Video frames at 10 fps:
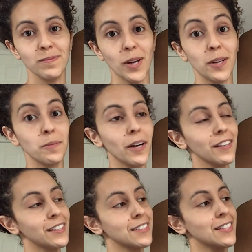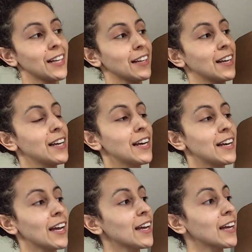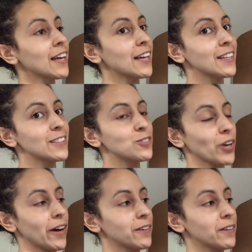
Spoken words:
On your mark, get set, and draw.